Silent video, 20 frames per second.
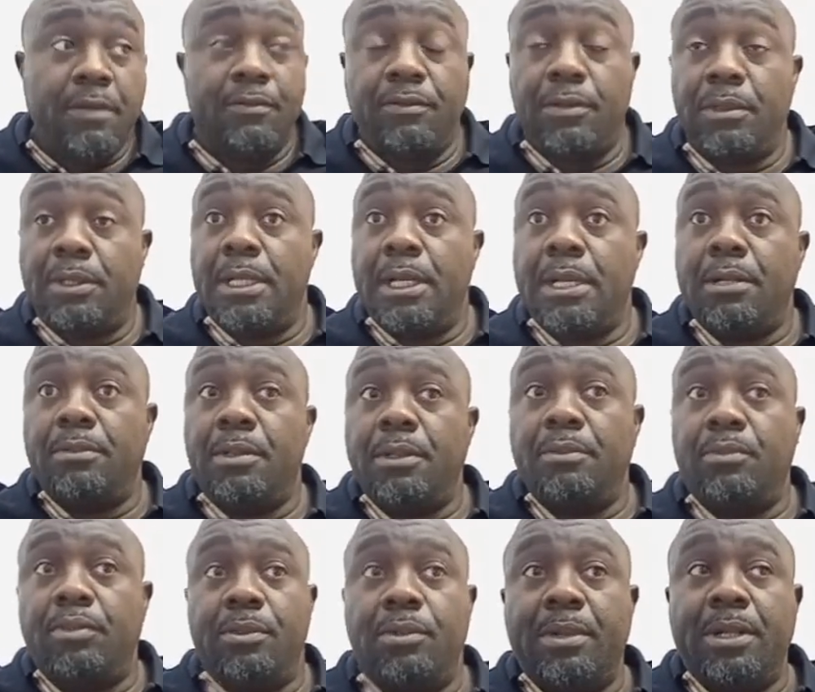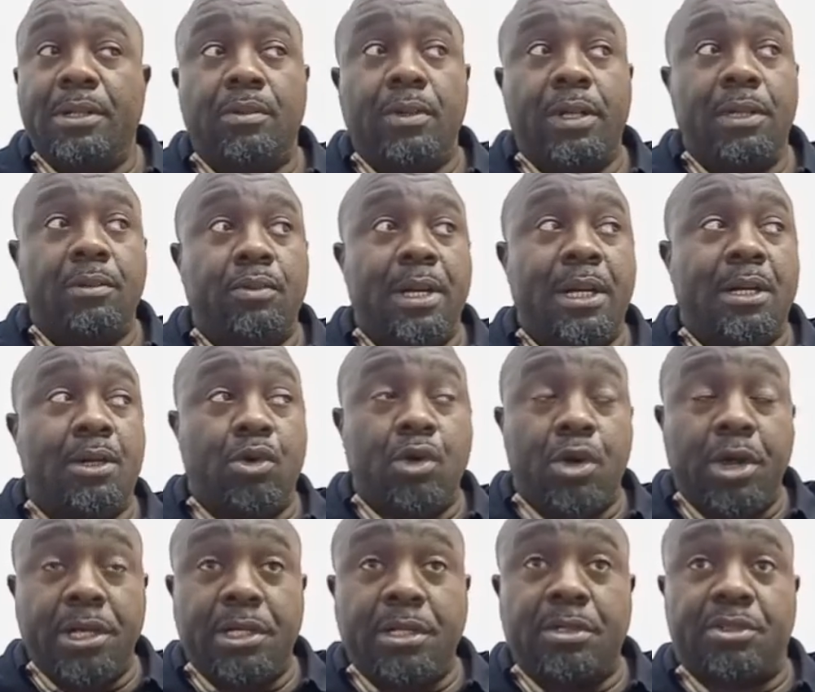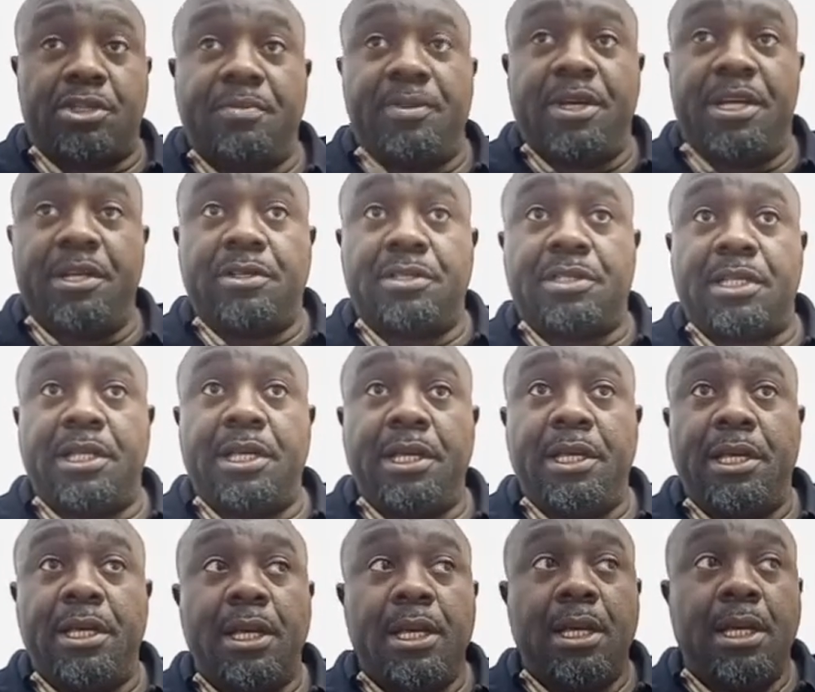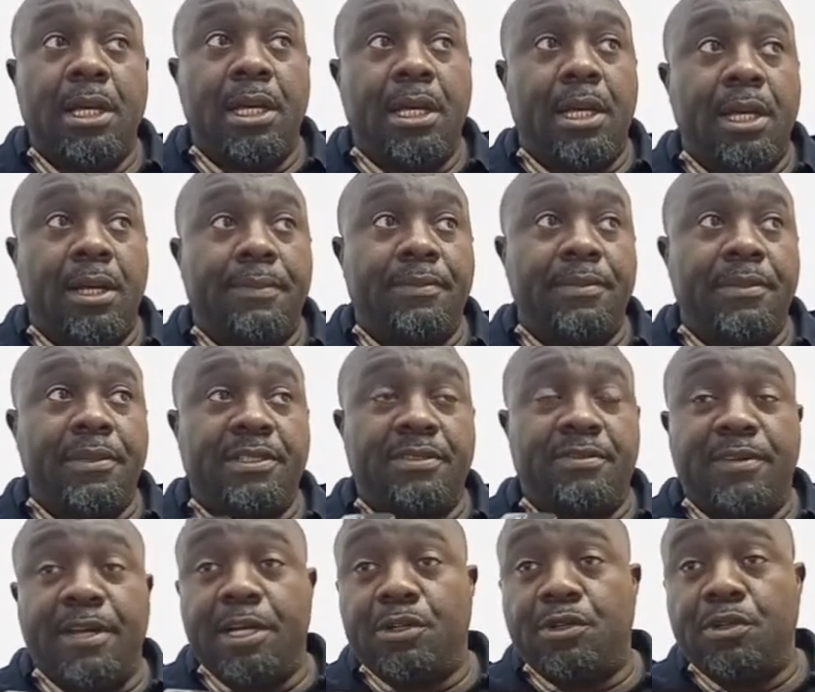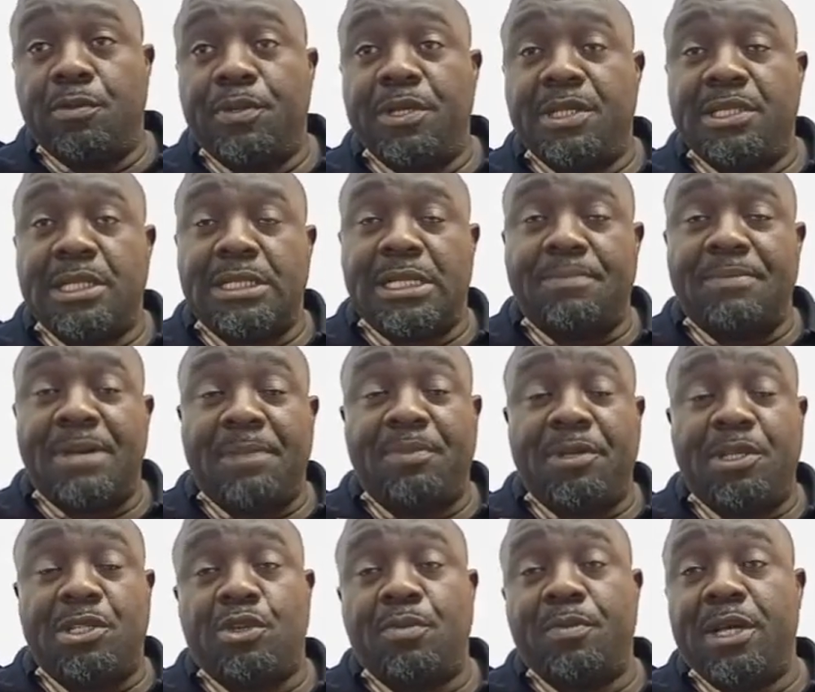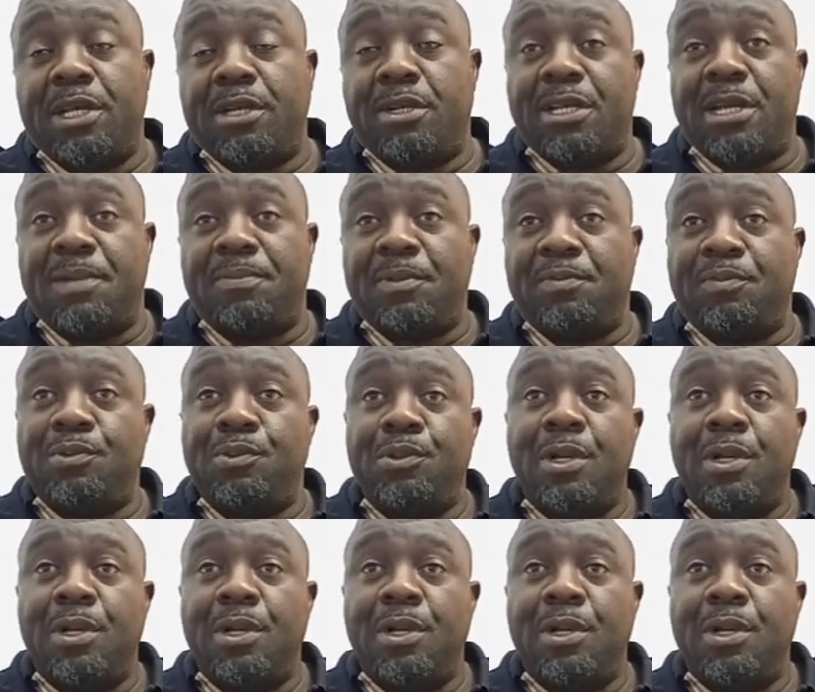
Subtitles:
We're growing tremendously. It's a very good business. I'm happy so many other people